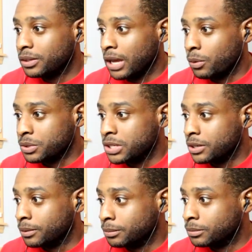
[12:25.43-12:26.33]
That was
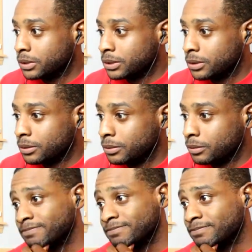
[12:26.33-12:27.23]
him.
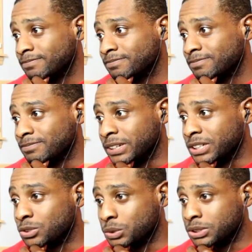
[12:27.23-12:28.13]

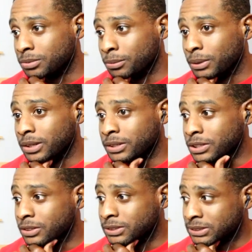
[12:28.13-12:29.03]
Then I switched up the
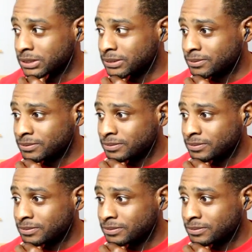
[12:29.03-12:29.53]
melody on us.